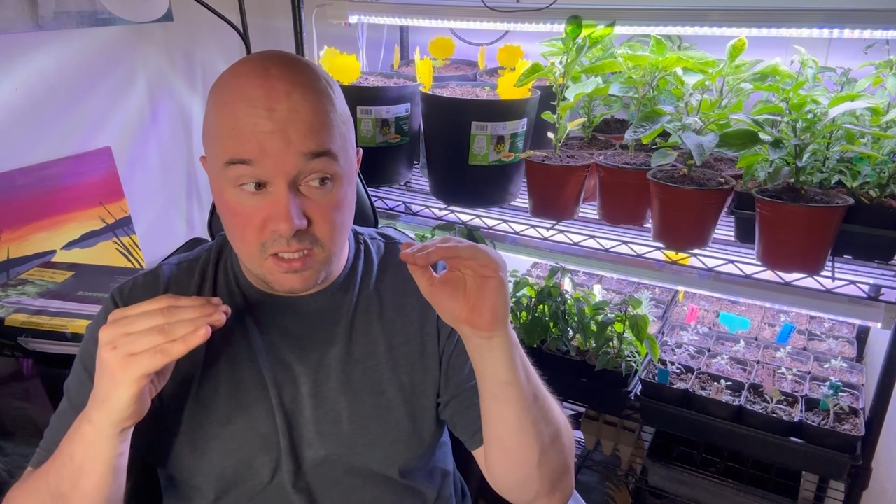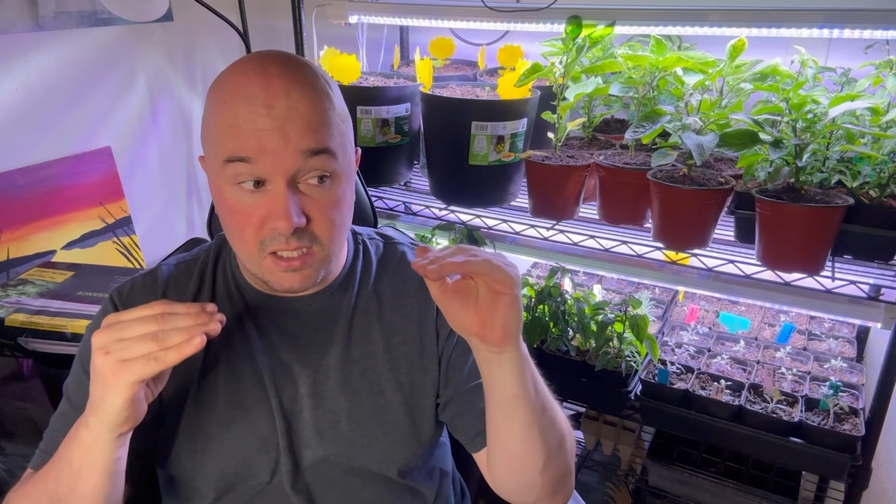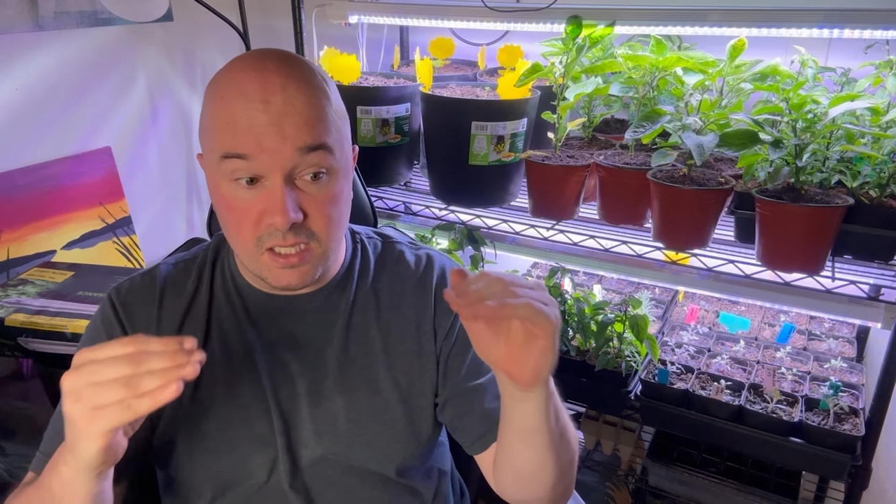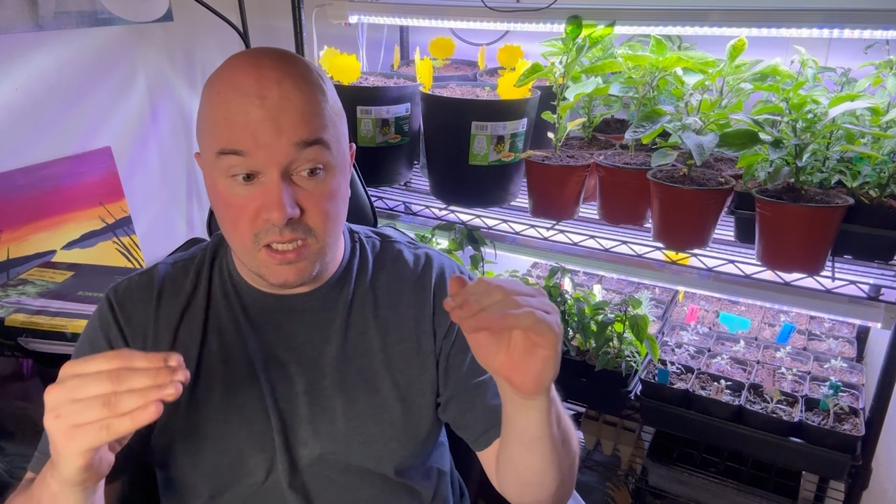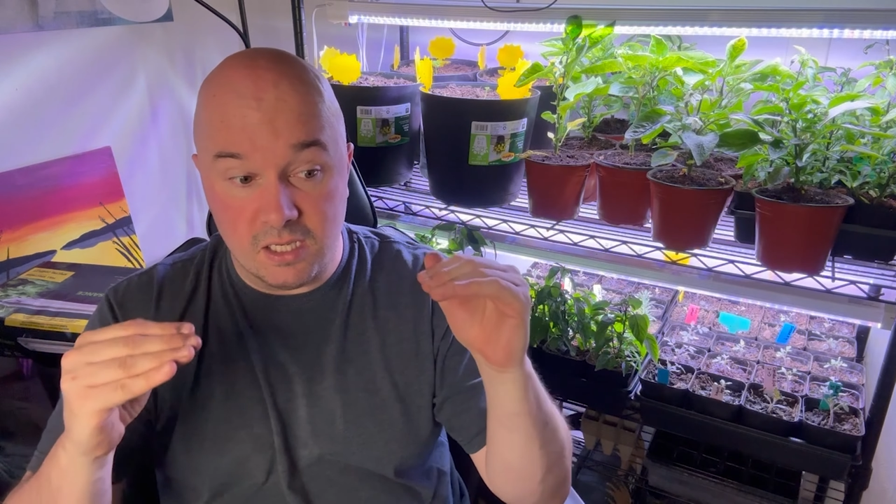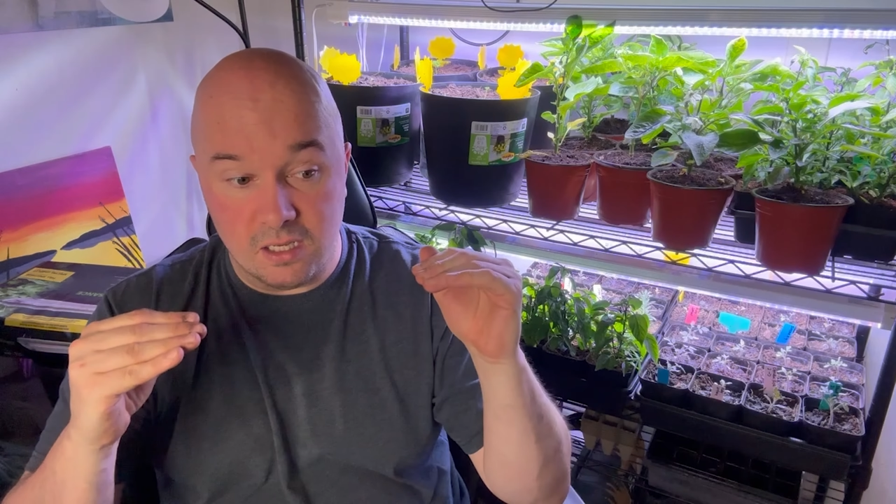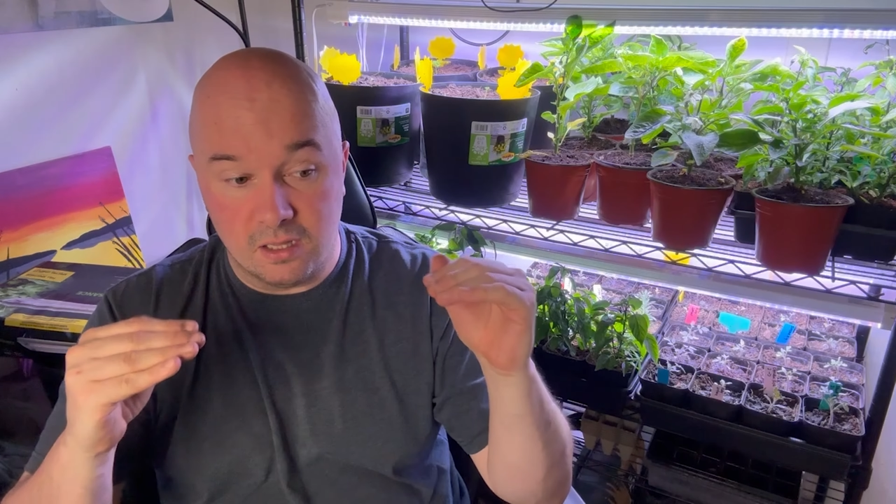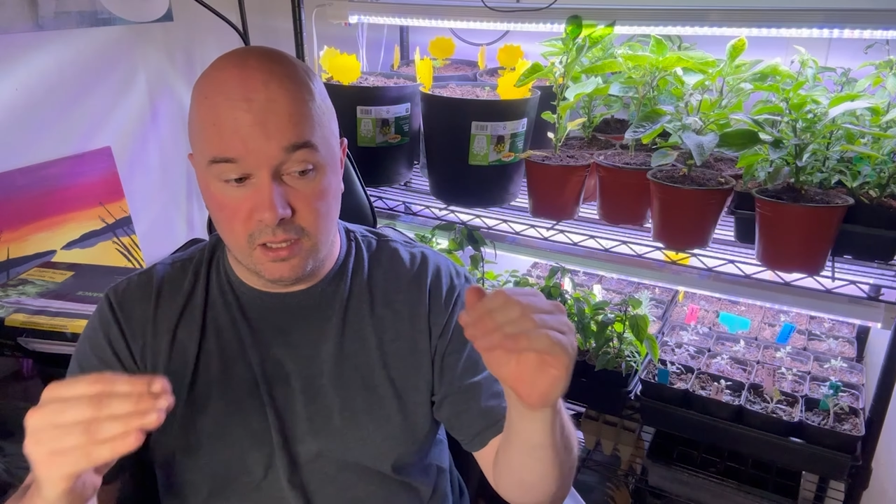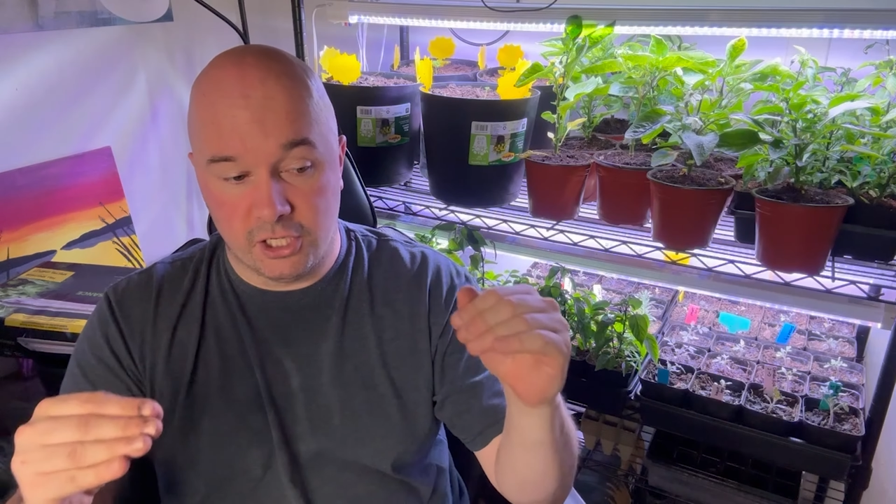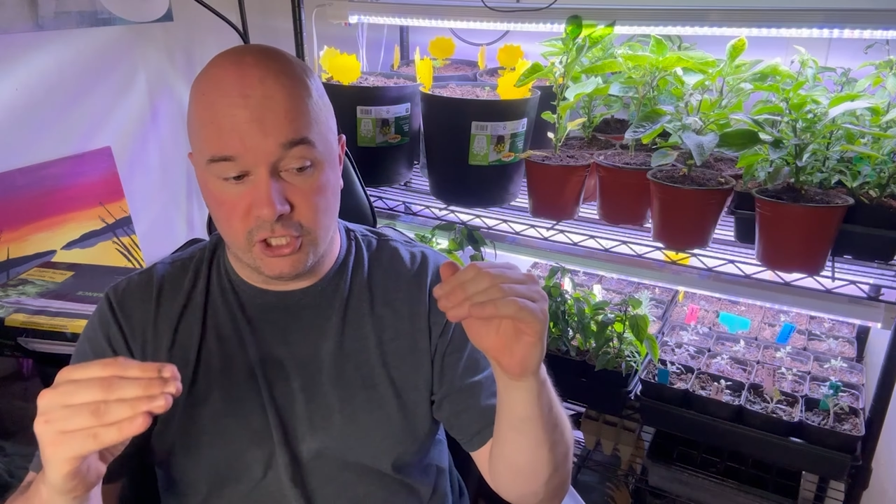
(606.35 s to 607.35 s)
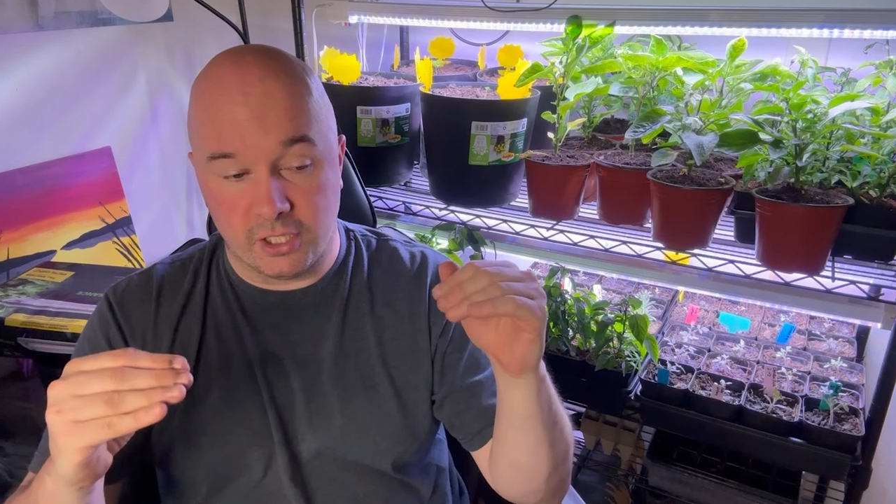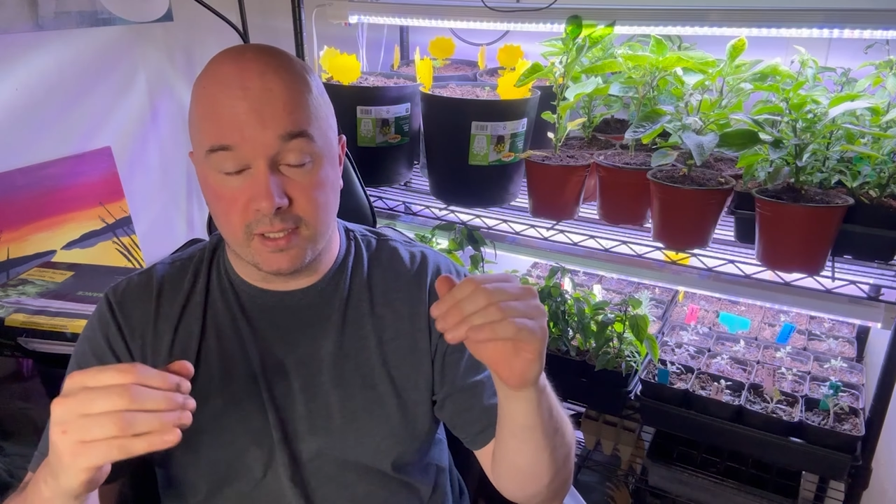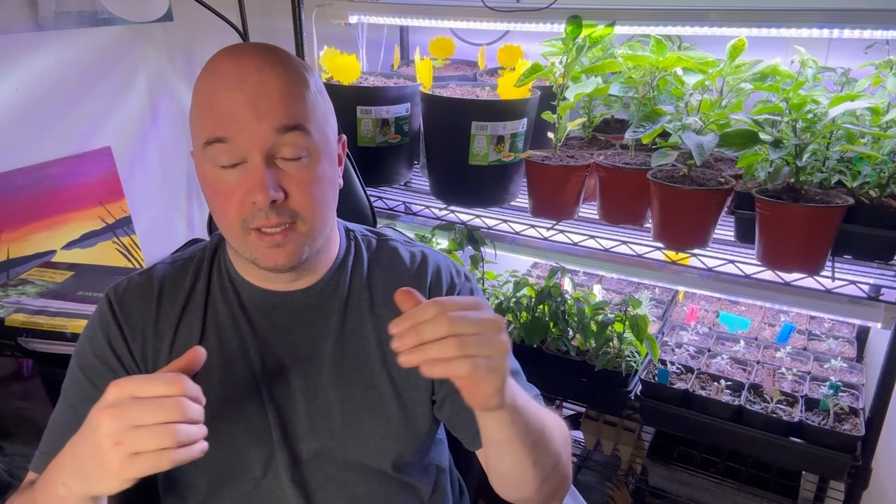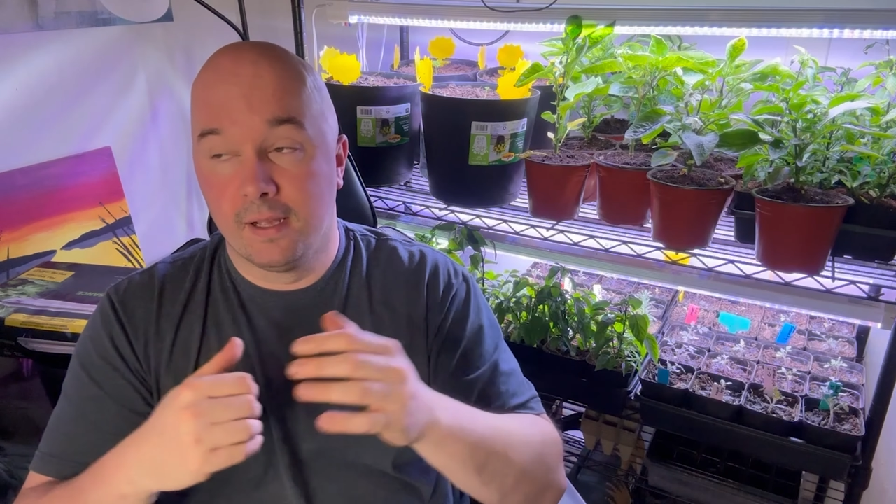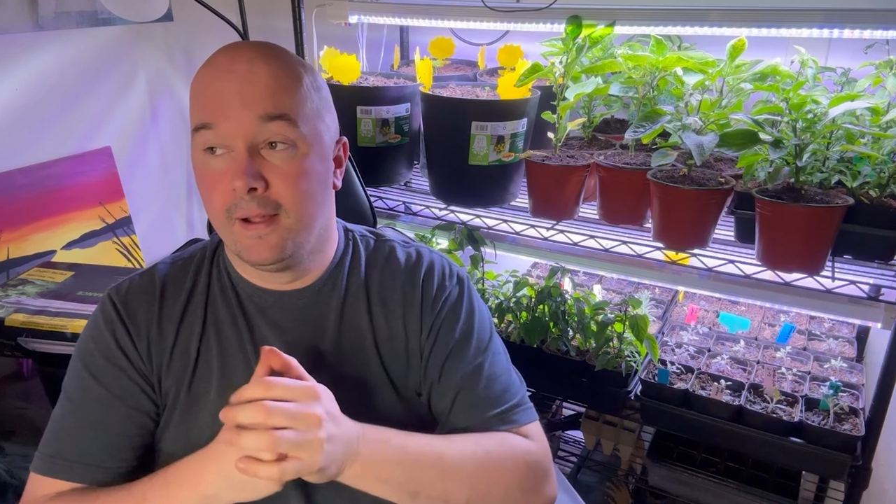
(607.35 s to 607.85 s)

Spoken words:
Delicious.